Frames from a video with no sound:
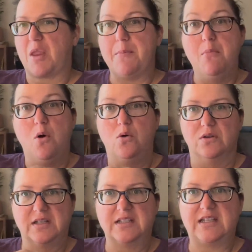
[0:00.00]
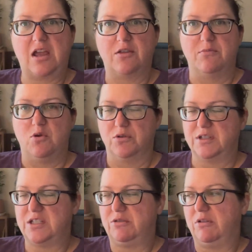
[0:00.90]
mold and see how the mold
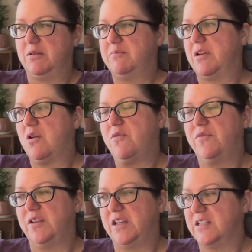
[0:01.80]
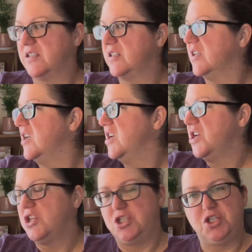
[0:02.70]
is doing, but hopefully it's
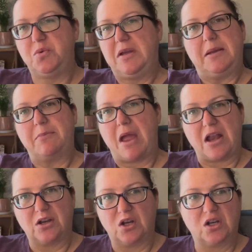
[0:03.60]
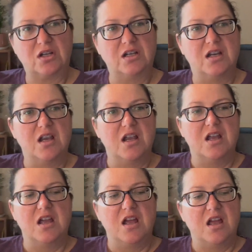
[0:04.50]
doing better.
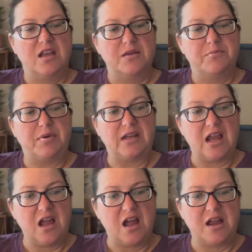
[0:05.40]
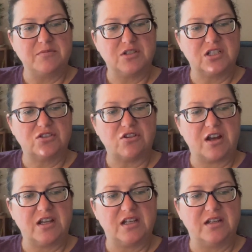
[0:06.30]
But yeah, I'm just
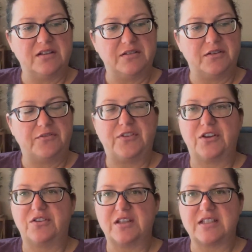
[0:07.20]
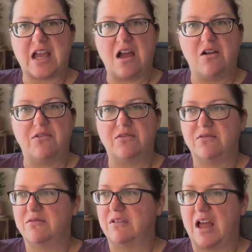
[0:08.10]
trying to figure this out,
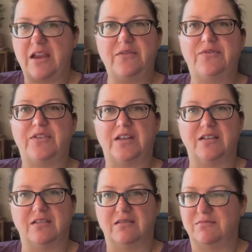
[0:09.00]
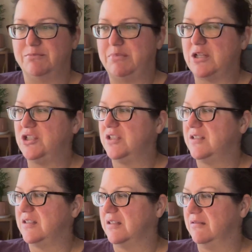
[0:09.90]
life and
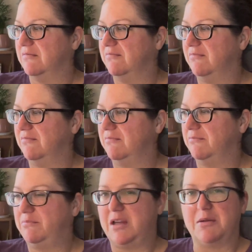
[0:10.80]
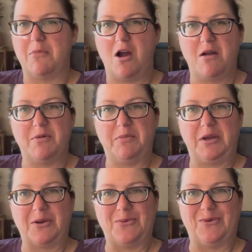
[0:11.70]
budgets and being a mom and
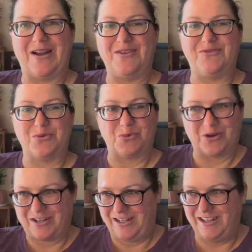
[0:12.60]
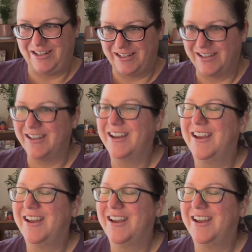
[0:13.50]
being a wife and working and